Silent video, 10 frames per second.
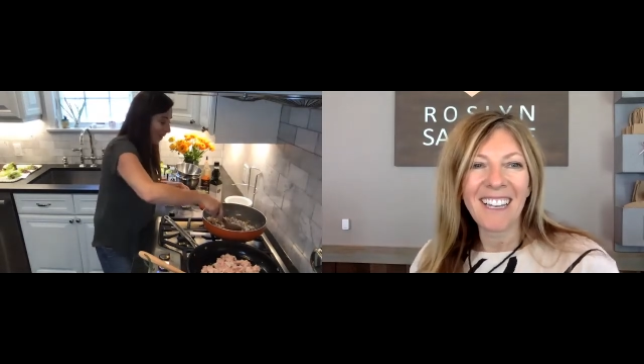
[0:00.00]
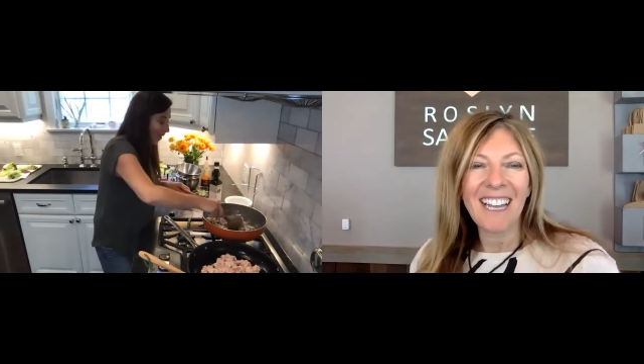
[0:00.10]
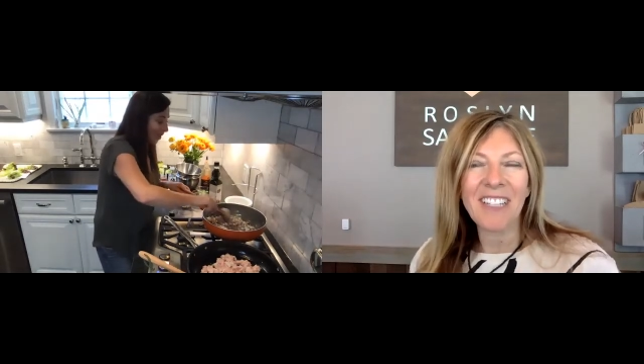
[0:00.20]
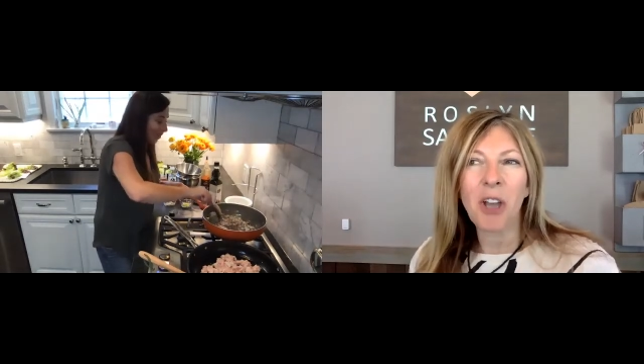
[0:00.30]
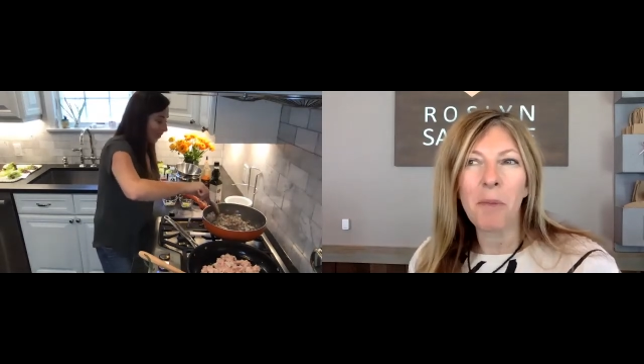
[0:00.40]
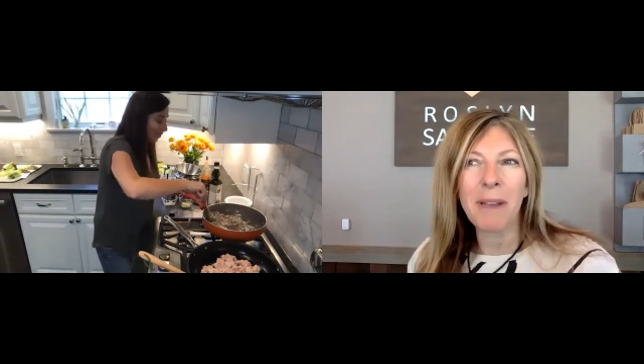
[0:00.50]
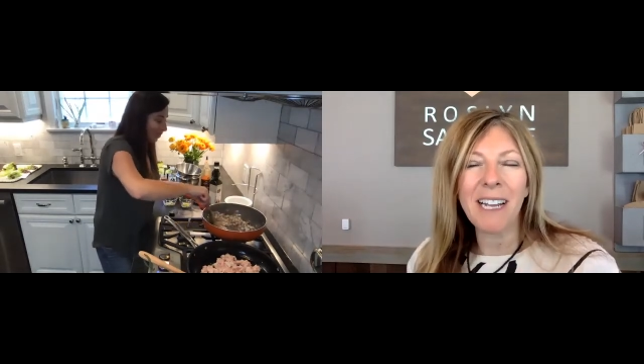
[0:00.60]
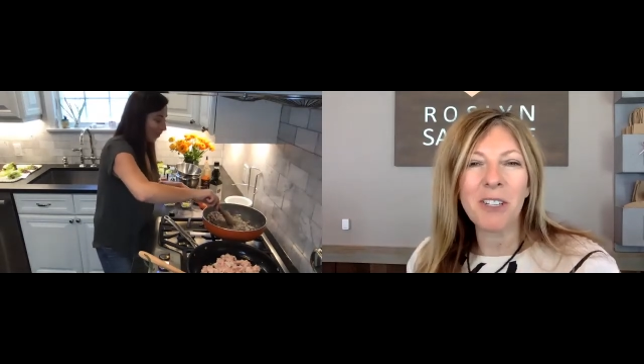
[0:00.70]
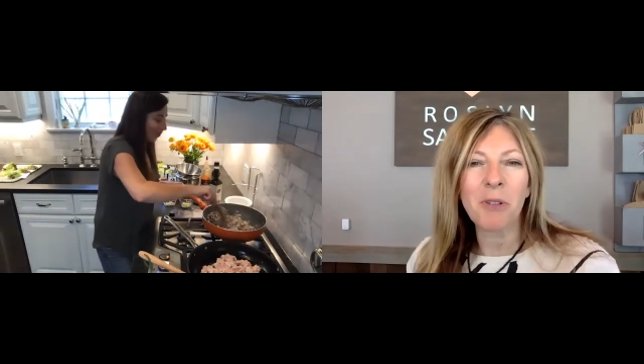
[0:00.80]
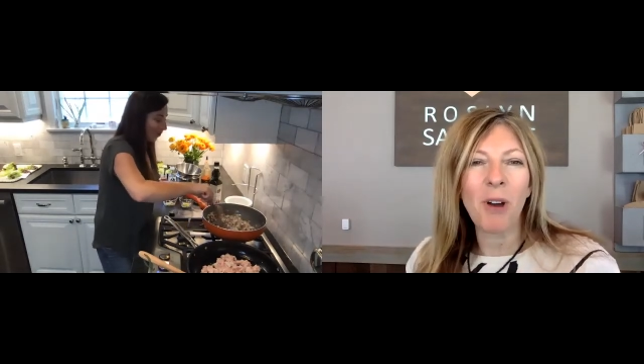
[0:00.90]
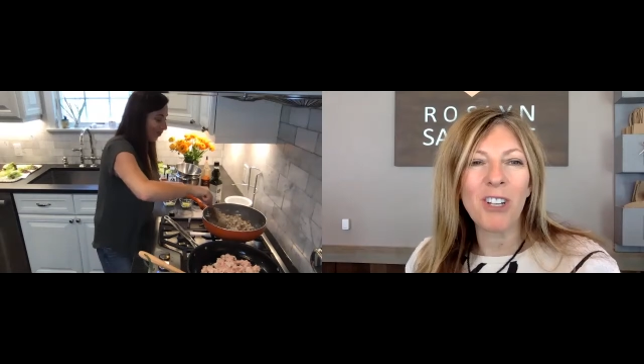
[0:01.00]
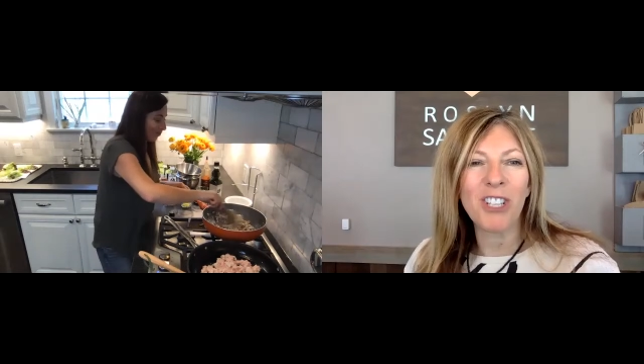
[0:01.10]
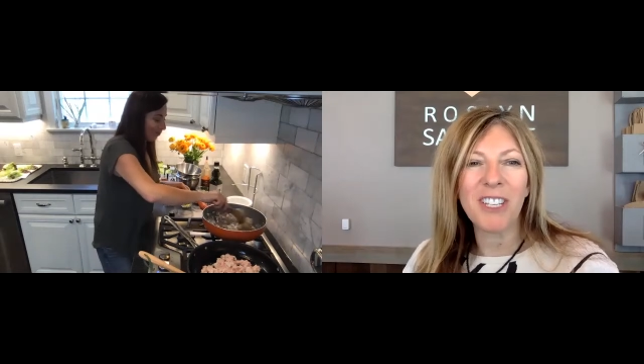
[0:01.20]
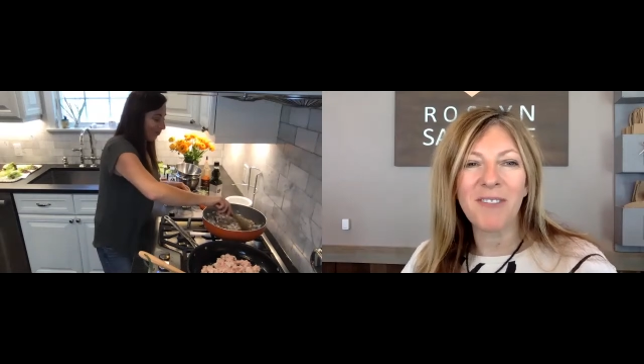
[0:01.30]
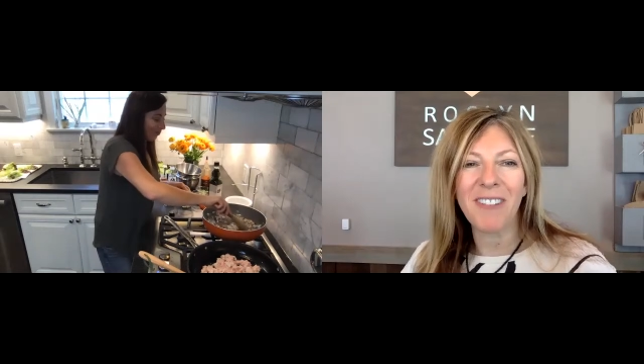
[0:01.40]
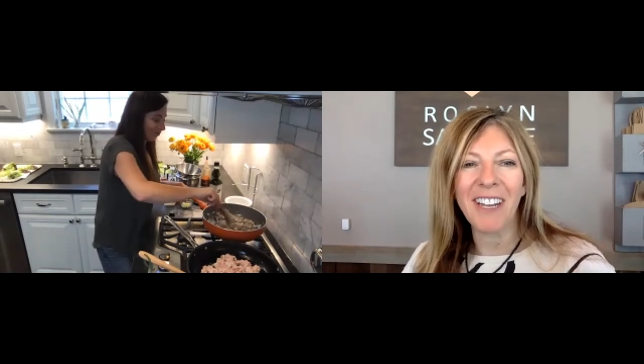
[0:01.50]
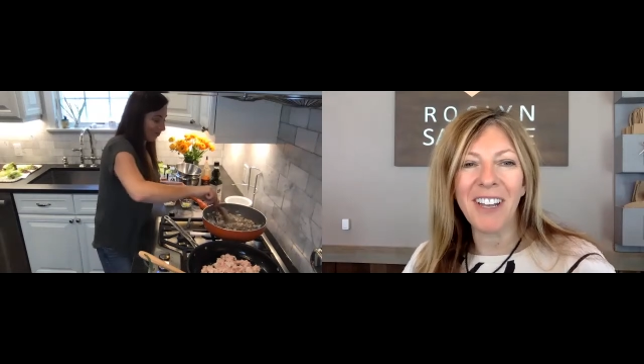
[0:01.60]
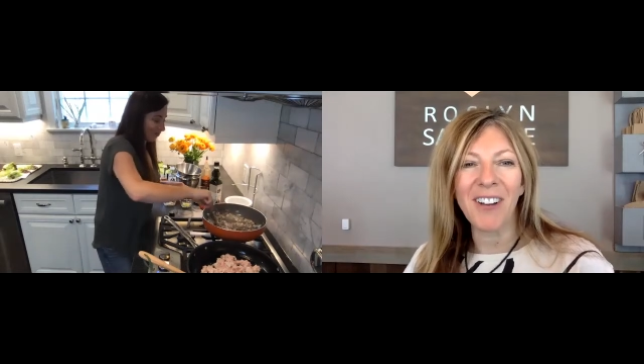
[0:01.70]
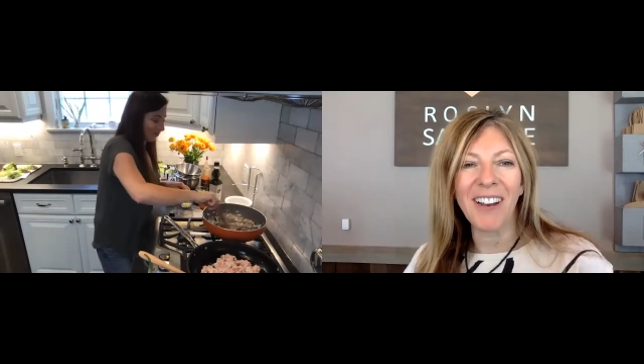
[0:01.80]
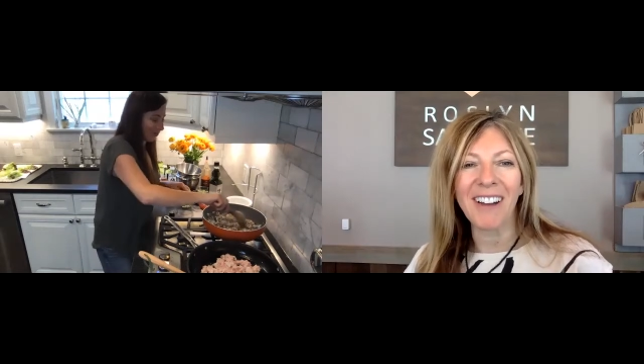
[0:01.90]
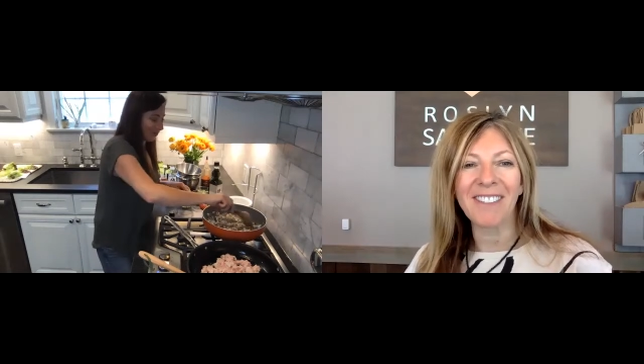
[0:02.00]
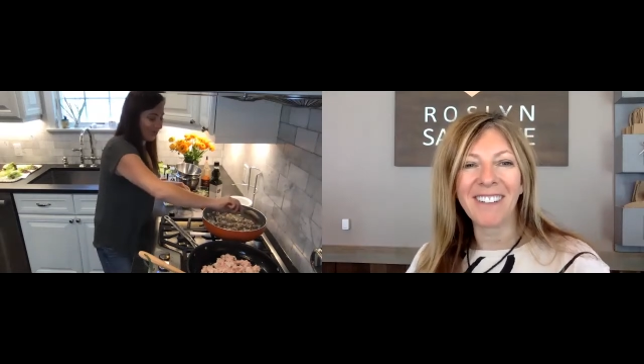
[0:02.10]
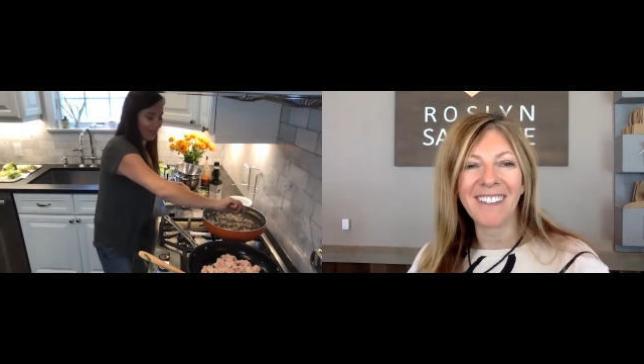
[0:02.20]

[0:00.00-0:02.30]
Let's hope he doesn't watch this video, love.